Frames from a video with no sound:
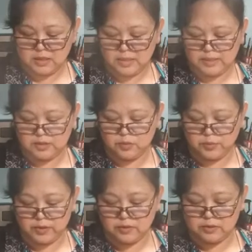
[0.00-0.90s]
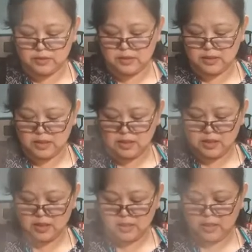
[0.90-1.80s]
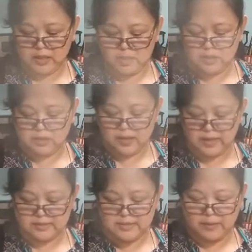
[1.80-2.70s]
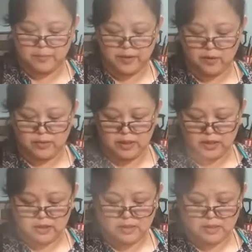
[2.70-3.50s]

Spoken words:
gets grilled and has that browning.